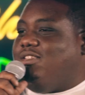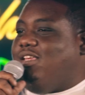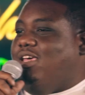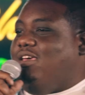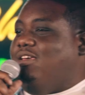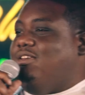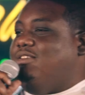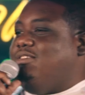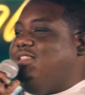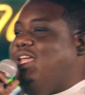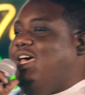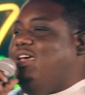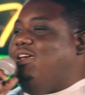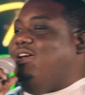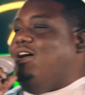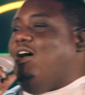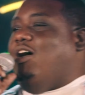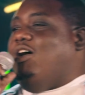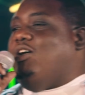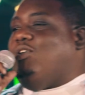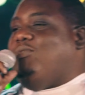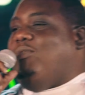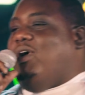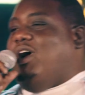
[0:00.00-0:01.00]
they, like,
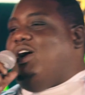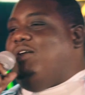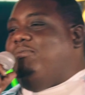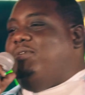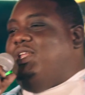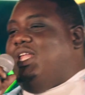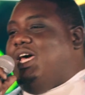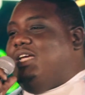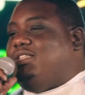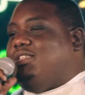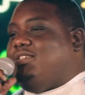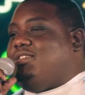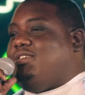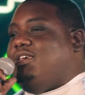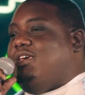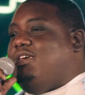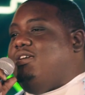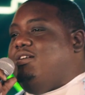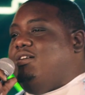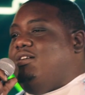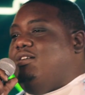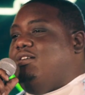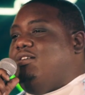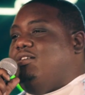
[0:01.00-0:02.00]
our choir, we like to
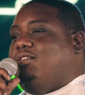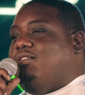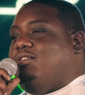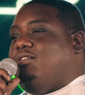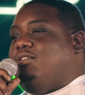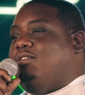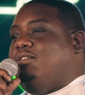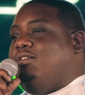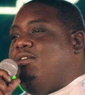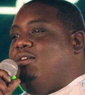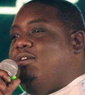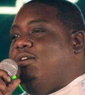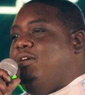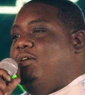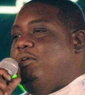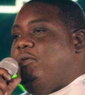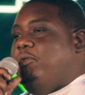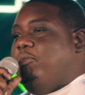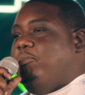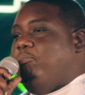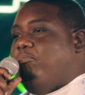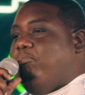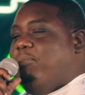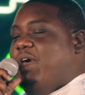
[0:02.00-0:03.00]
sing
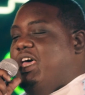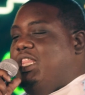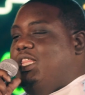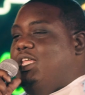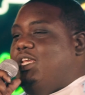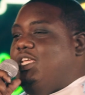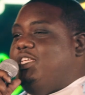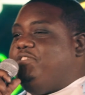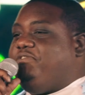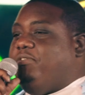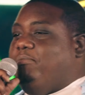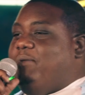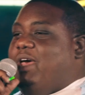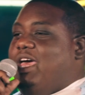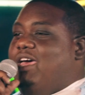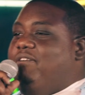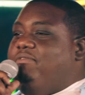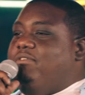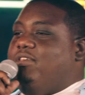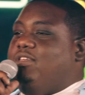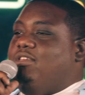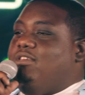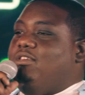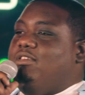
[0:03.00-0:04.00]
melodies from
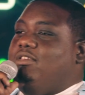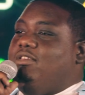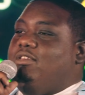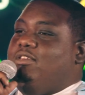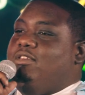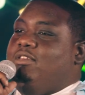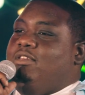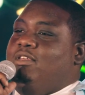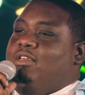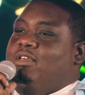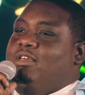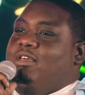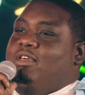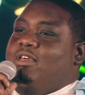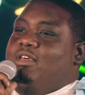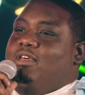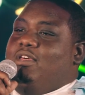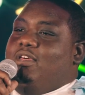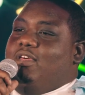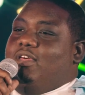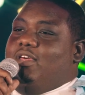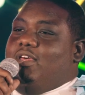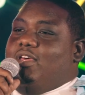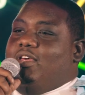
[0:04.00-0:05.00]
heaven.
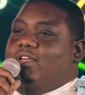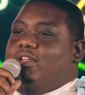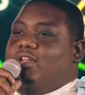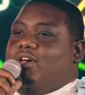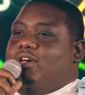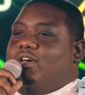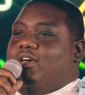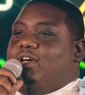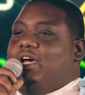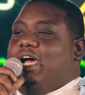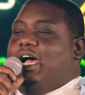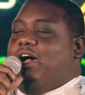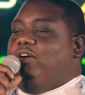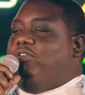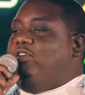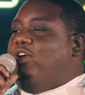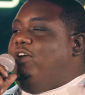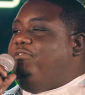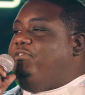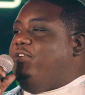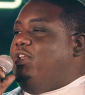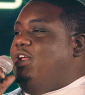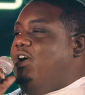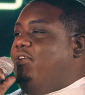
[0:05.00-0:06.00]
And I don't know
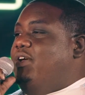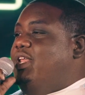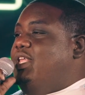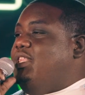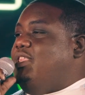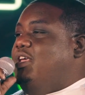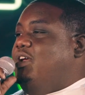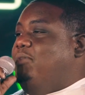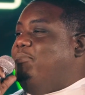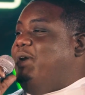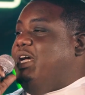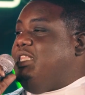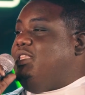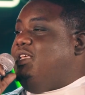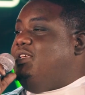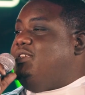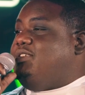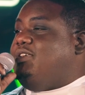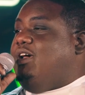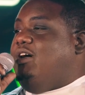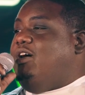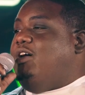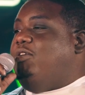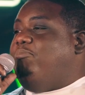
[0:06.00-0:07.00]
if you know anything about
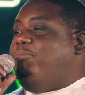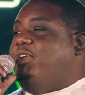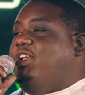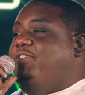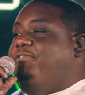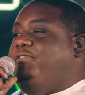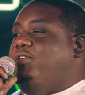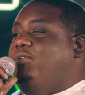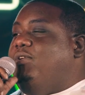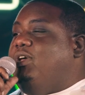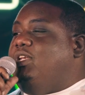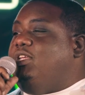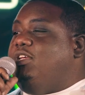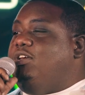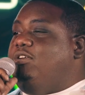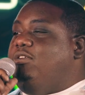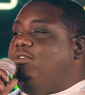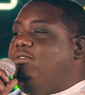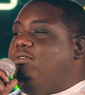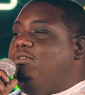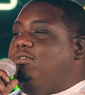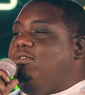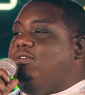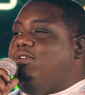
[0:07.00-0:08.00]
this song, but if you a
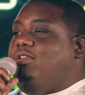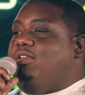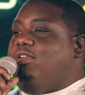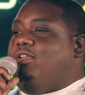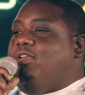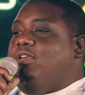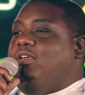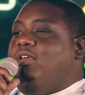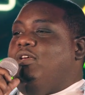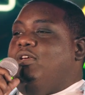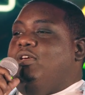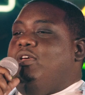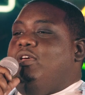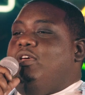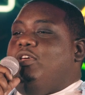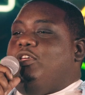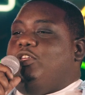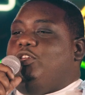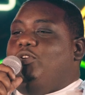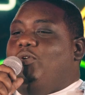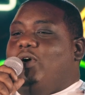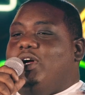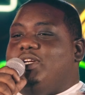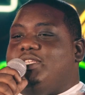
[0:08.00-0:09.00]
dude,
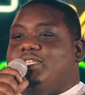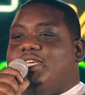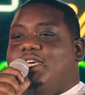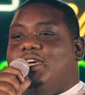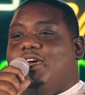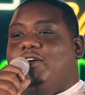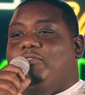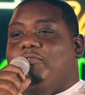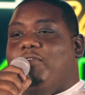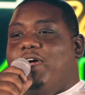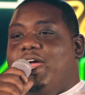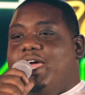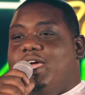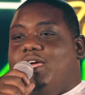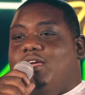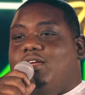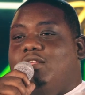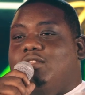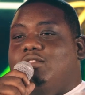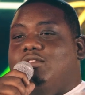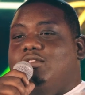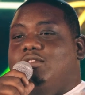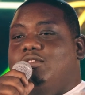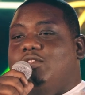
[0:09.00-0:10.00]
you are singing rain,
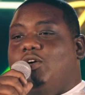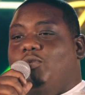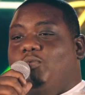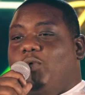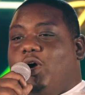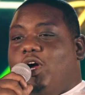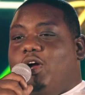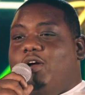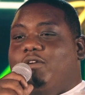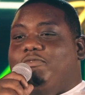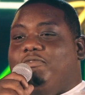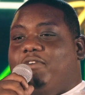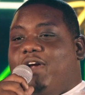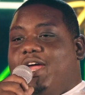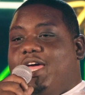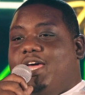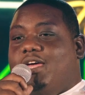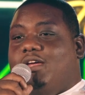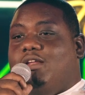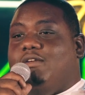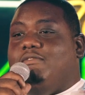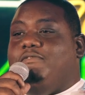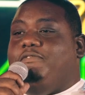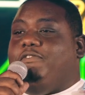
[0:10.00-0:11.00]
the word
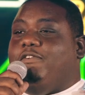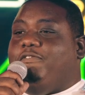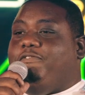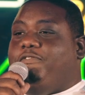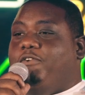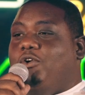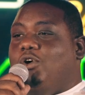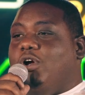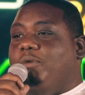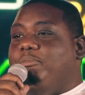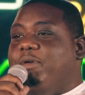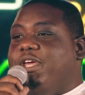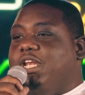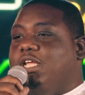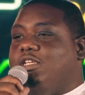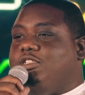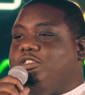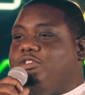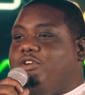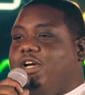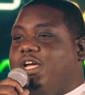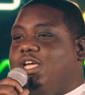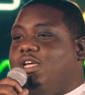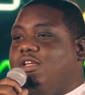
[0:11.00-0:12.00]
rain, for 4 minutes
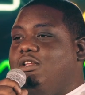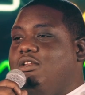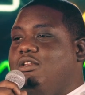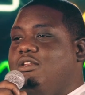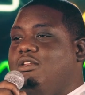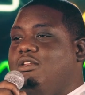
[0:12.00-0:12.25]
straight.